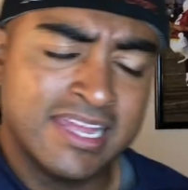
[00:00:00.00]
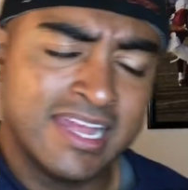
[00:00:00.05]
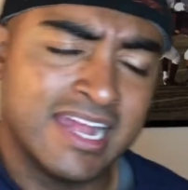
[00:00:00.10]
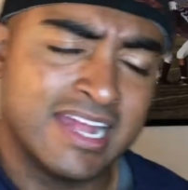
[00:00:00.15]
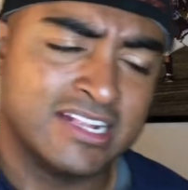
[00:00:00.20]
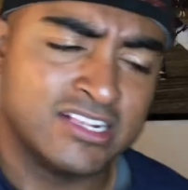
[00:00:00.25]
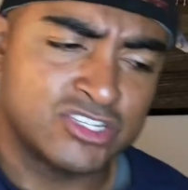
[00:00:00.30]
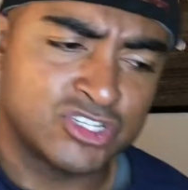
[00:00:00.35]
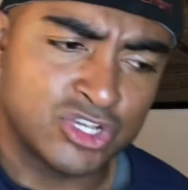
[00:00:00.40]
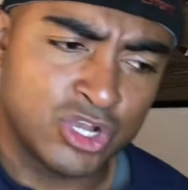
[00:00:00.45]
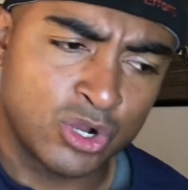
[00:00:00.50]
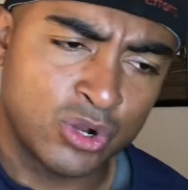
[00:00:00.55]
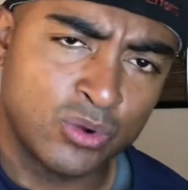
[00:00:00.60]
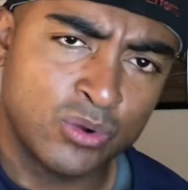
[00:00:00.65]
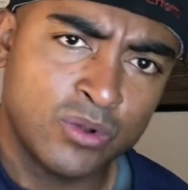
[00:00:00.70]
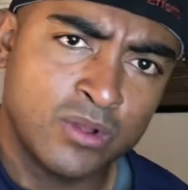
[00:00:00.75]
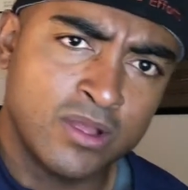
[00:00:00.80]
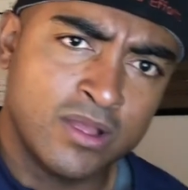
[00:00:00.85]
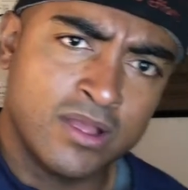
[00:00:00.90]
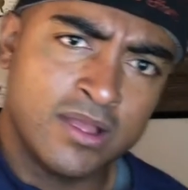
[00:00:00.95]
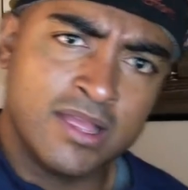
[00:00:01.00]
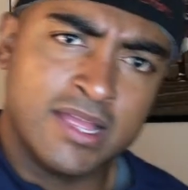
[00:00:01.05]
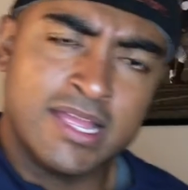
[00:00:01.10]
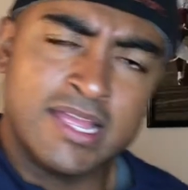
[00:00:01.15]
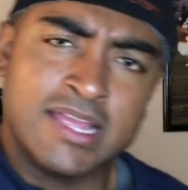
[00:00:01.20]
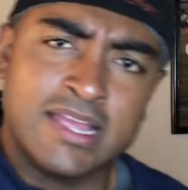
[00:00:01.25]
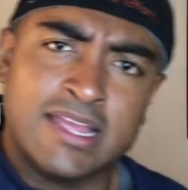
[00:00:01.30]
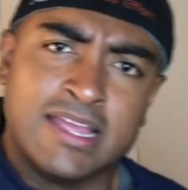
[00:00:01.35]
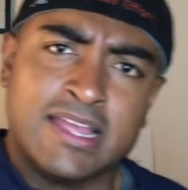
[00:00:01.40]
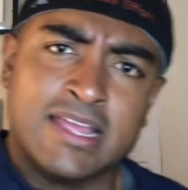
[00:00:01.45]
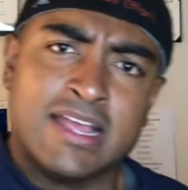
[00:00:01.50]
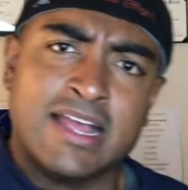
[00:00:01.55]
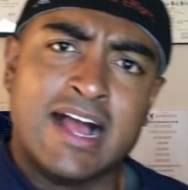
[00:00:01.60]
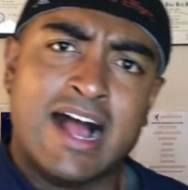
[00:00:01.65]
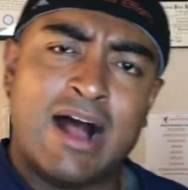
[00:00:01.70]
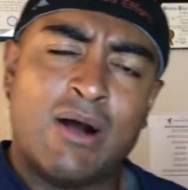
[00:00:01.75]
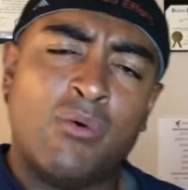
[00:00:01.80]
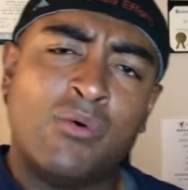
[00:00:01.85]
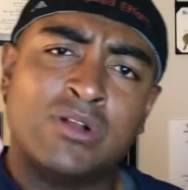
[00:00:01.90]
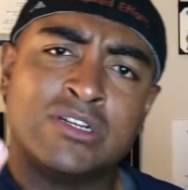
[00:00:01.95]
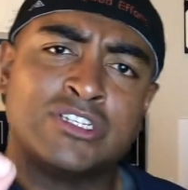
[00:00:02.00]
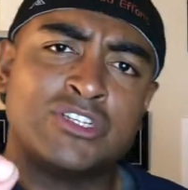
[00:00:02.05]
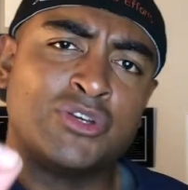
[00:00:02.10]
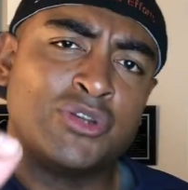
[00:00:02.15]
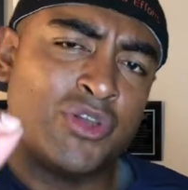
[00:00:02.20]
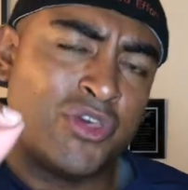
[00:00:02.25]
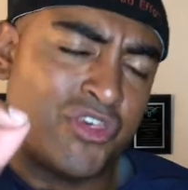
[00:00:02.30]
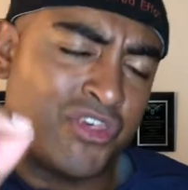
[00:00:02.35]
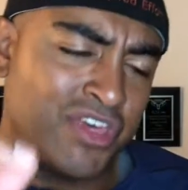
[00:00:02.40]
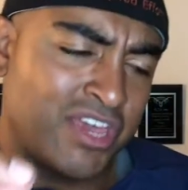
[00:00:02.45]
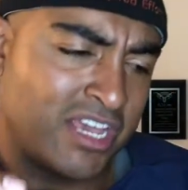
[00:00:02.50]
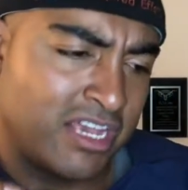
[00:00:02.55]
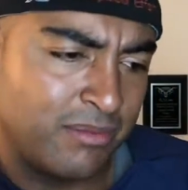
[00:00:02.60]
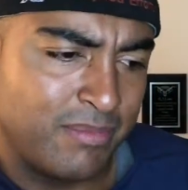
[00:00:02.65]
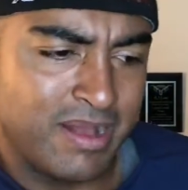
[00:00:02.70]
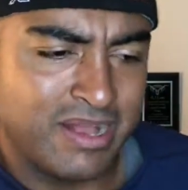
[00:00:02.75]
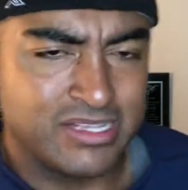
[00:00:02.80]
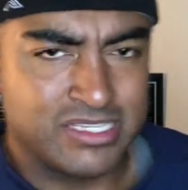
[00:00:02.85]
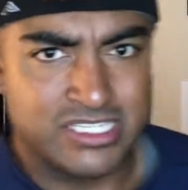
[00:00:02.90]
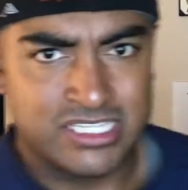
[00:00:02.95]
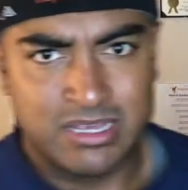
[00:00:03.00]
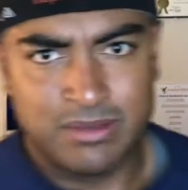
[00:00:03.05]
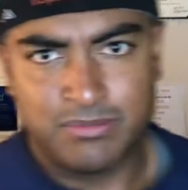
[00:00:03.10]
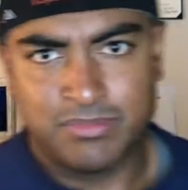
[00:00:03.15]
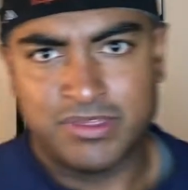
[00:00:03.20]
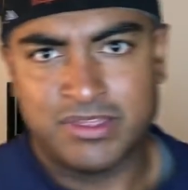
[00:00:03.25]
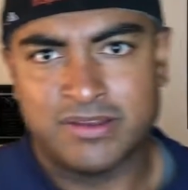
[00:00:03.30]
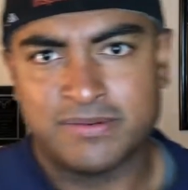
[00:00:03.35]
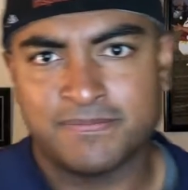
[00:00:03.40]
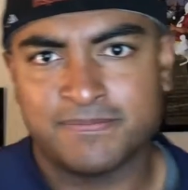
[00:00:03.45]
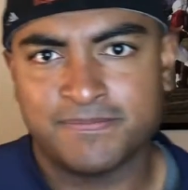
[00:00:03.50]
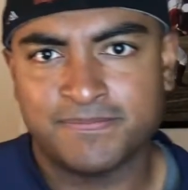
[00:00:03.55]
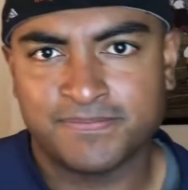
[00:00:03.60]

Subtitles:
And so I want you to think about something,